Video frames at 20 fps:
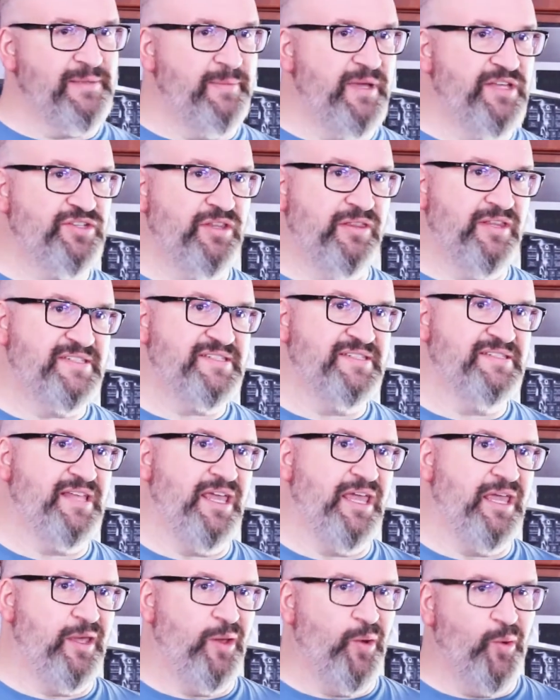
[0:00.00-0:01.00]
I mentioned, this is
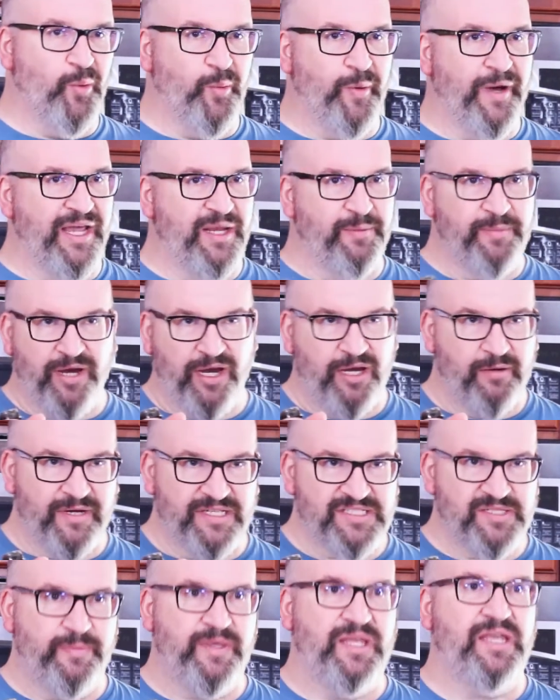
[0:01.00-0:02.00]
a wine pairing
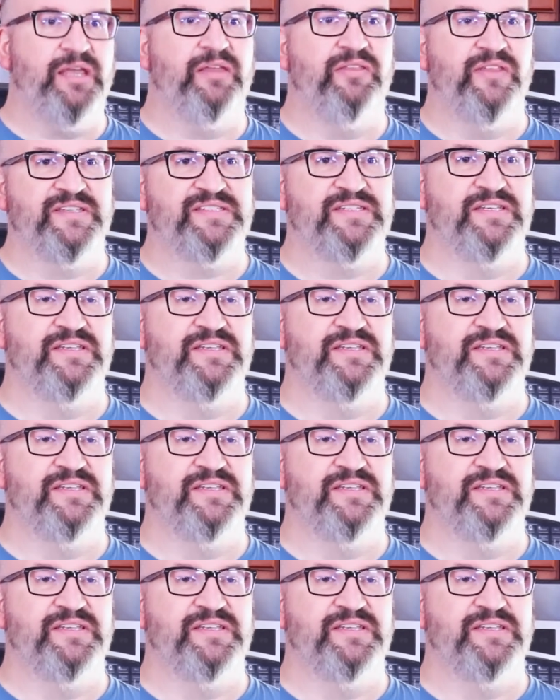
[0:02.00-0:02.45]
recipe. This